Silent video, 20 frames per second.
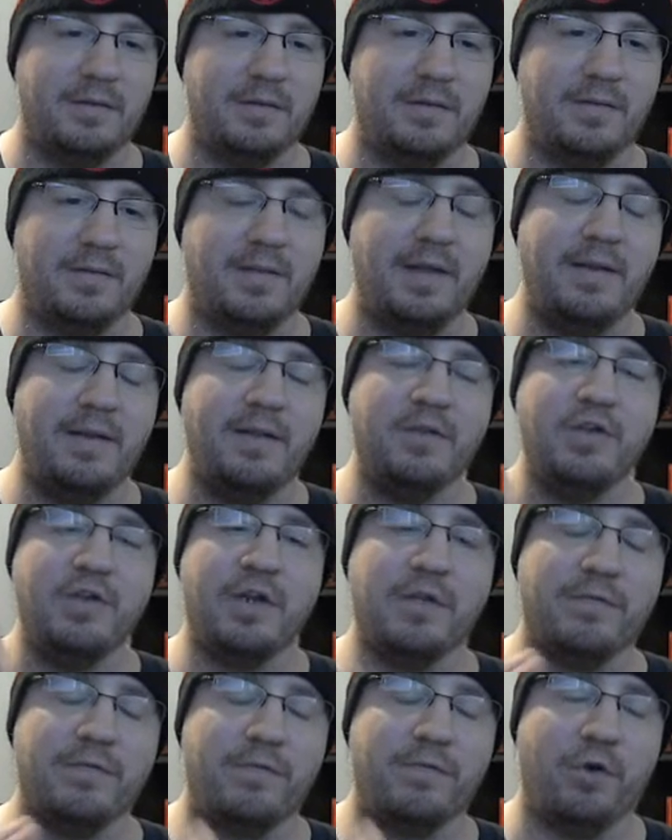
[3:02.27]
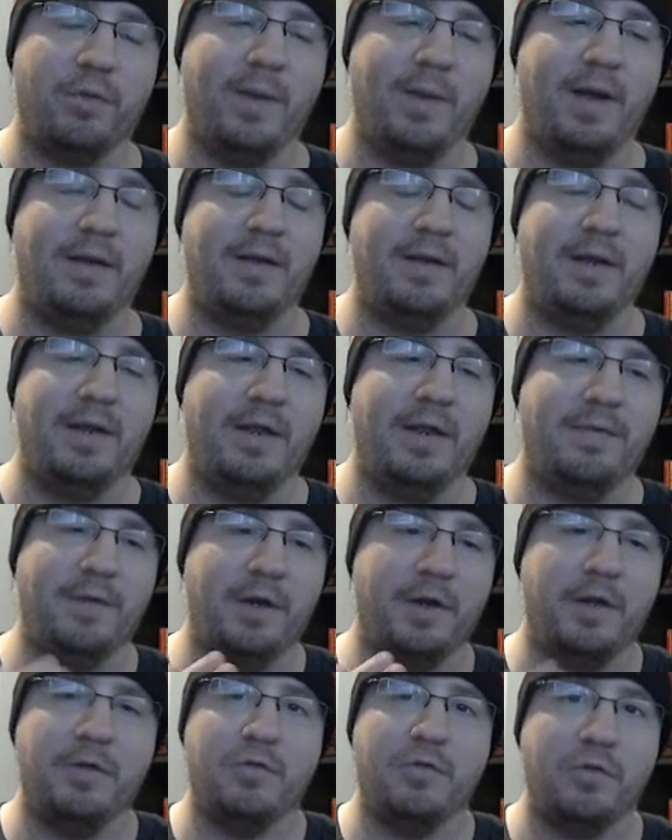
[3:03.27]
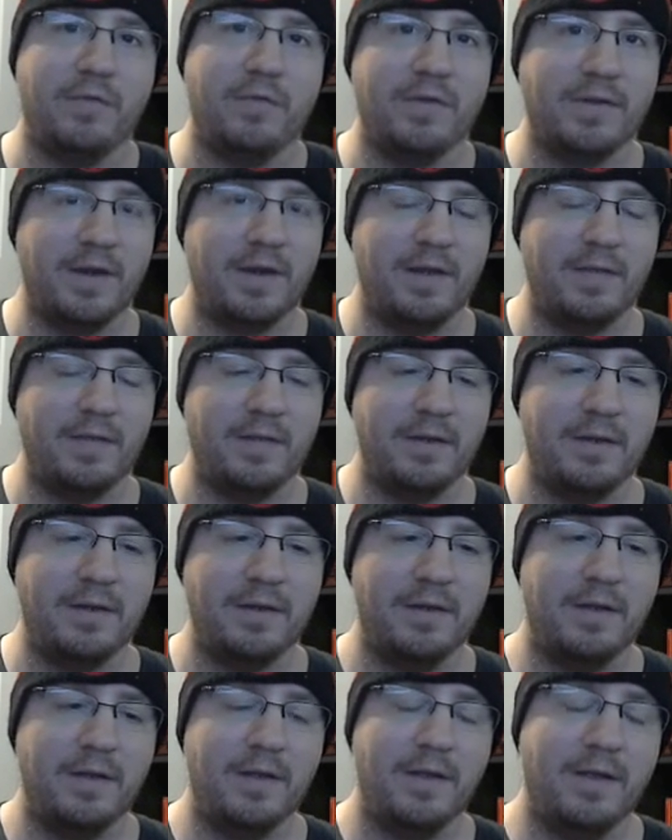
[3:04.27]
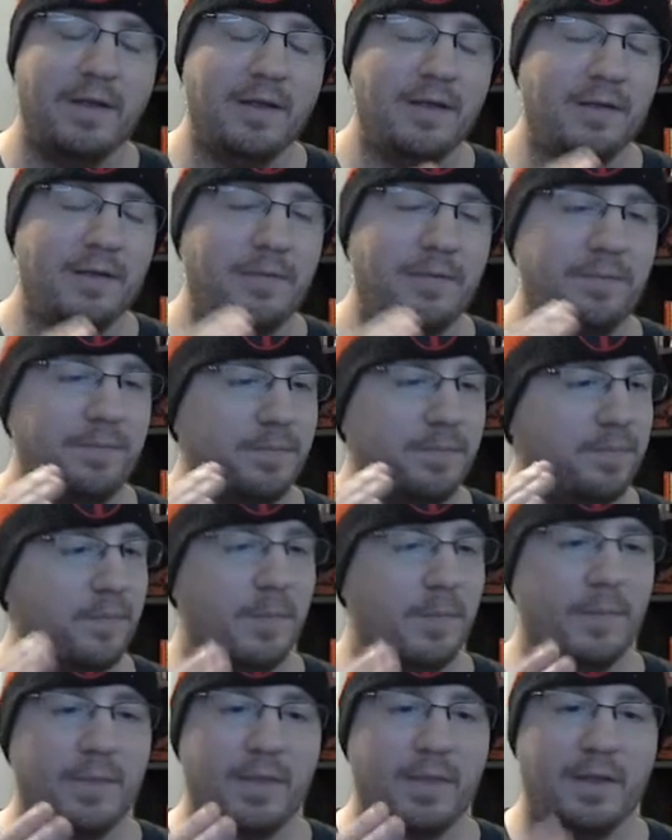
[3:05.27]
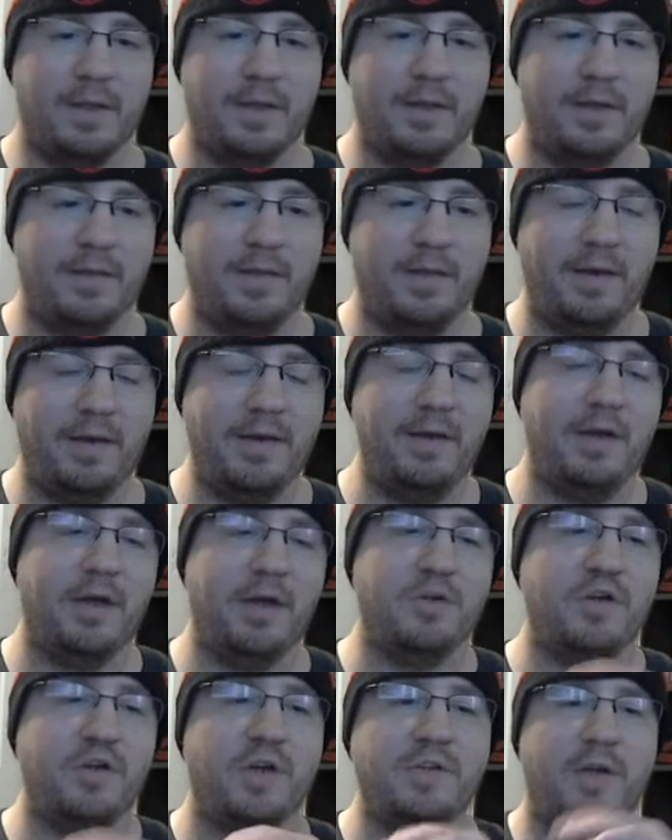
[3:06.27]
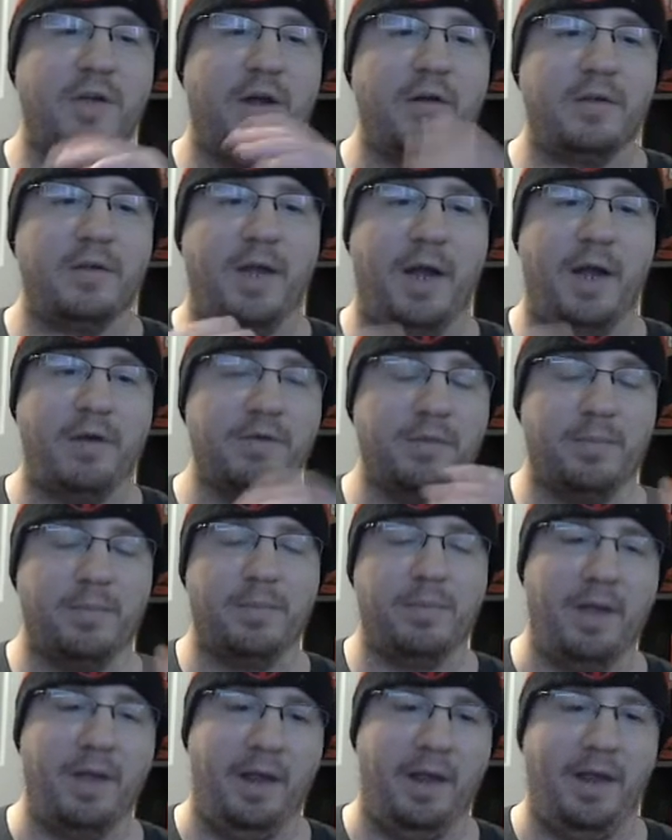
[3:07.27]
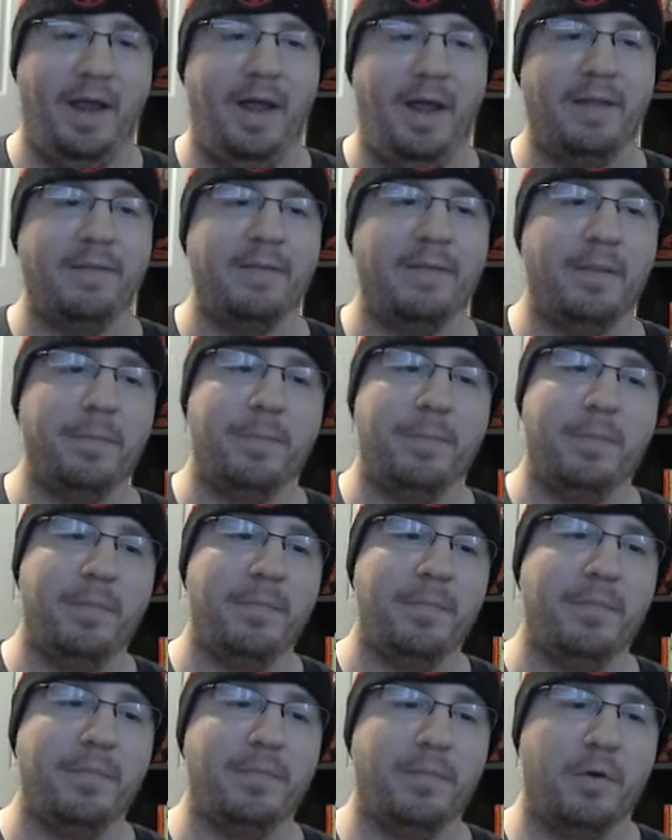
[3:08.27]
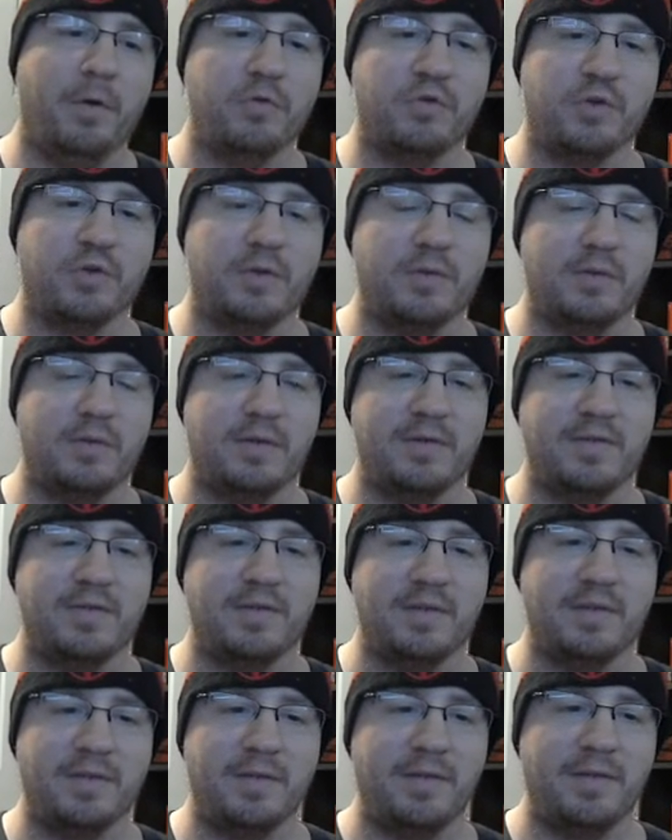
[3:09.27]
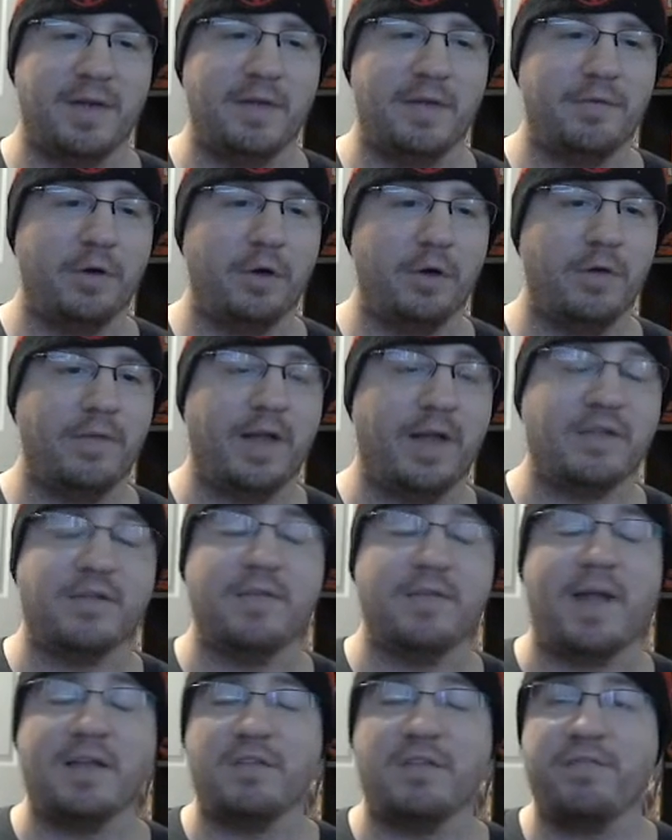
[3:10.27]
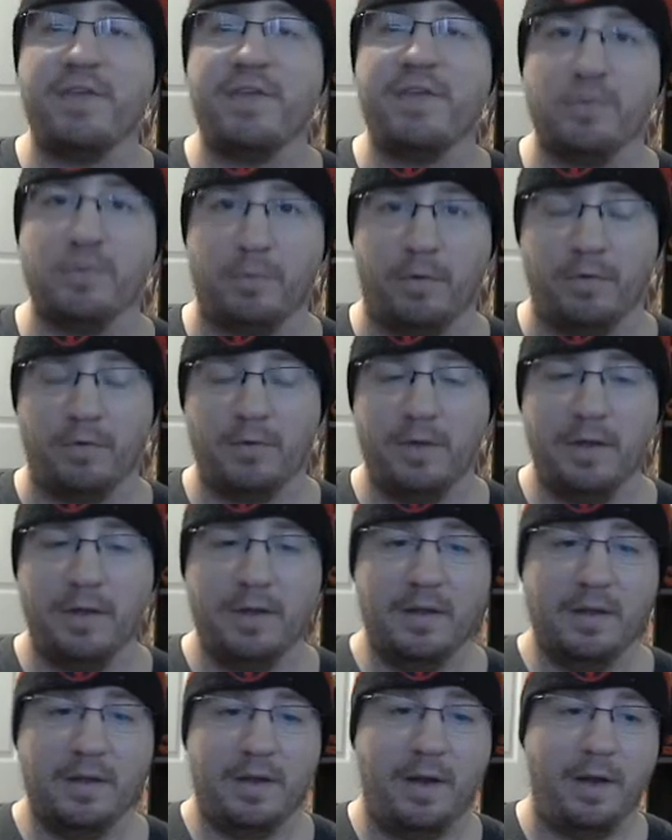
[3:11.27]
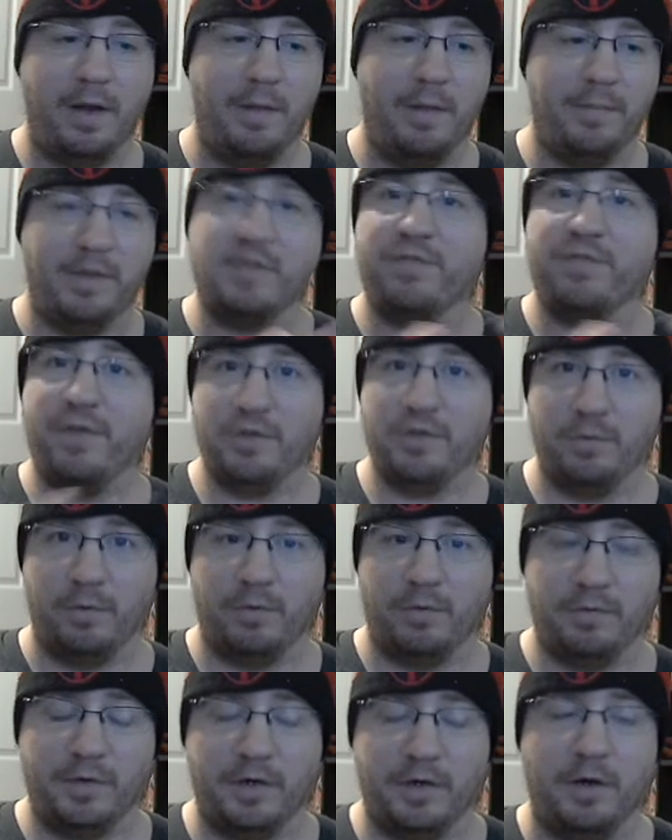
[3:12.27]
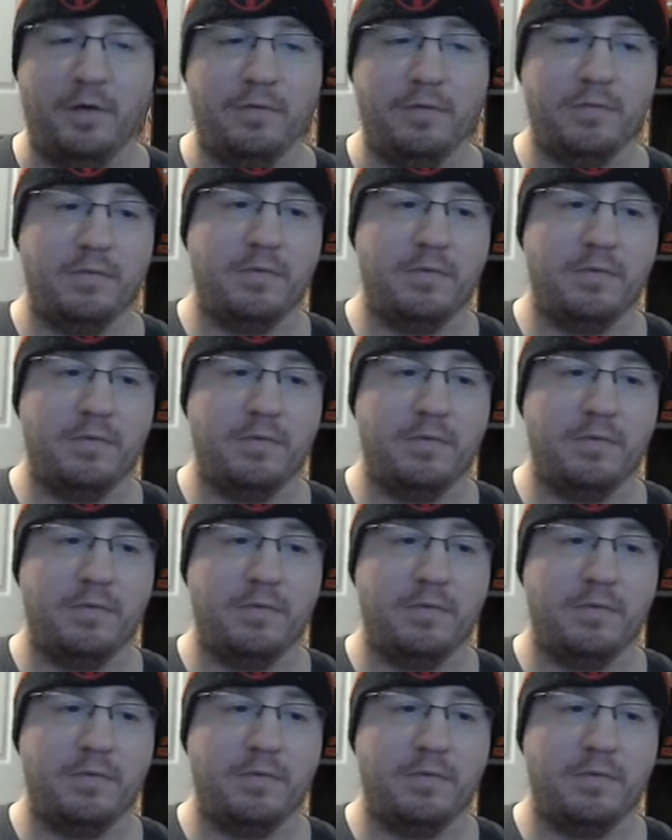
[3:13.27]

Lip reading: they need to change the format. Like, if they're going to do this kind of thing, they need to adjust how it's in play. And the most consistent thing I've heard that's feasible, you know,